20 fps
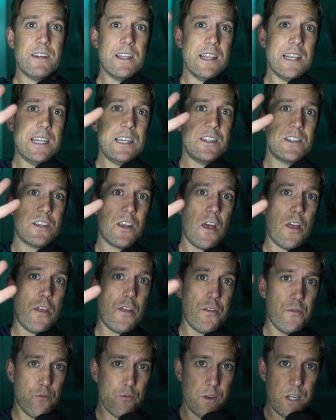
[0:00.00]
at least
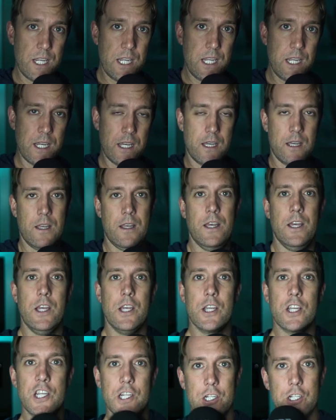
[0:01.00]
3
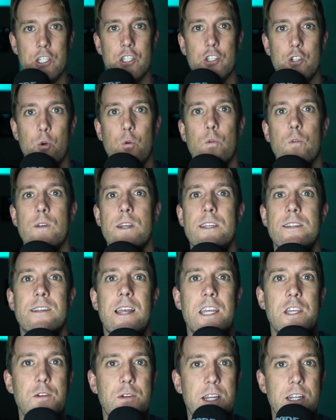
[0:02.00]
good stories
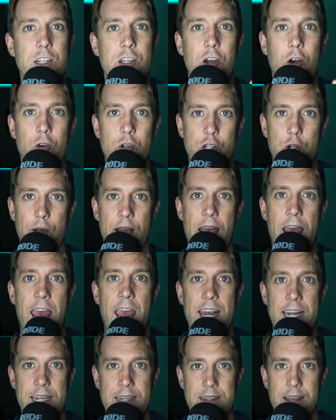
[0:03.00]
that you can go to at
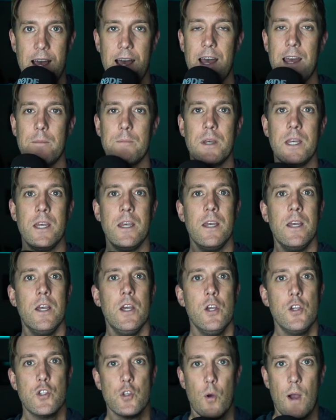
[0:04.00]
any time.
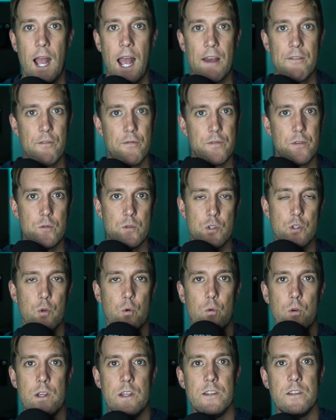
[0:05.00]
So I have a few
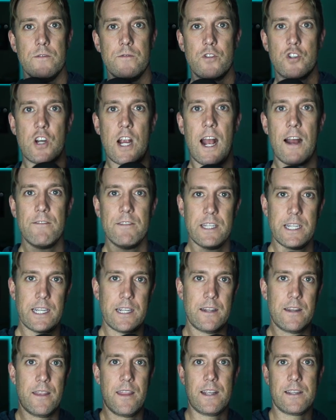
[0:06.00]
stories of traveling
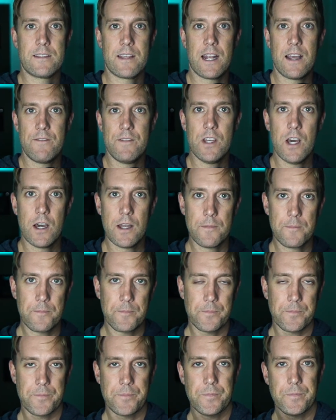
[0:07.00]
and things that I've done,
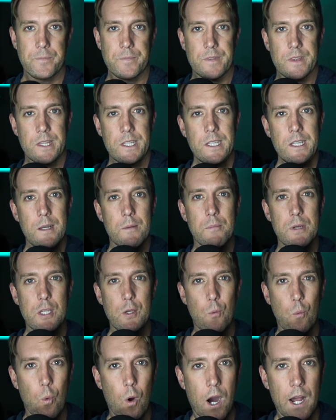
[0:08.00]
but
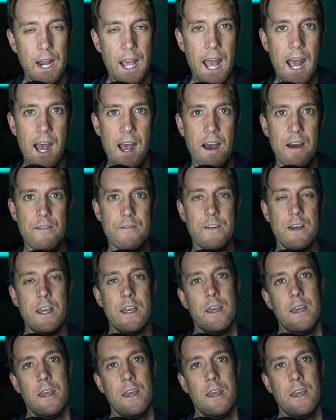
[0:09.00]
you want to have